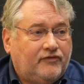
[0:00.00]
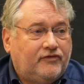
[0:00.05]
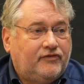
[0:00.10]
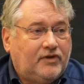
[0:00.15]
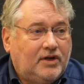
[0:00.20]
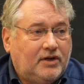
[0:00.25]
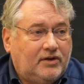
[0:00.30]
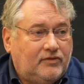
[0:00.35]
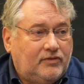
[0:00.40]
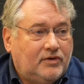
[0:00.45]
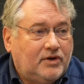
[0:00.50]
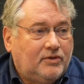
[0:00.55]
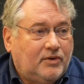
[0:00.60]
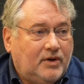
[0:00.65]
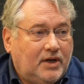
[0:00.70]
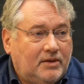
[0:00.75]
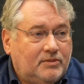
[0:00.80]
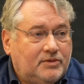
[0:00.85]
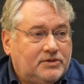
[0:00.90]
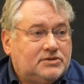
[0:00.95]

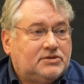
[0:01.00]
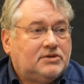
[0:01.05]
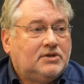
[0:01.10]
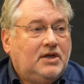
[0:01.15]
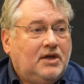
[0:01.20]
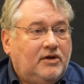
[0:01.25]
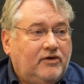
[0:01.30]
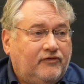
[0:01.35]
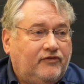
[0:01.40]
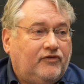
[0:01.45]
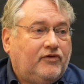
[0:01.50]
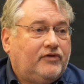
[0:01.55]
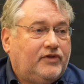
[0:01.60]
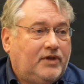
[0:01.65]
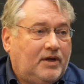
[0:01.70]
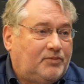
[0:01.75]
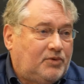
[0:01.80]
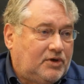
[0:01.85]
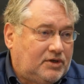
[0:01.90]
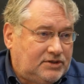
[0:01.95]
requirements for
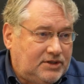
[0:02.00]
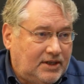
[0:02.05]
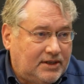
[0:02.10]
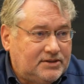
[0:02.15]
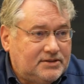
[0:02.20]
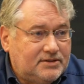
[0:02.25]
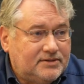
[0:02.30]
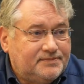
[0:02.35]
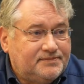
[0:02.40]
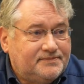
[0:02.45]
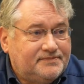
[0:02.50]
their project.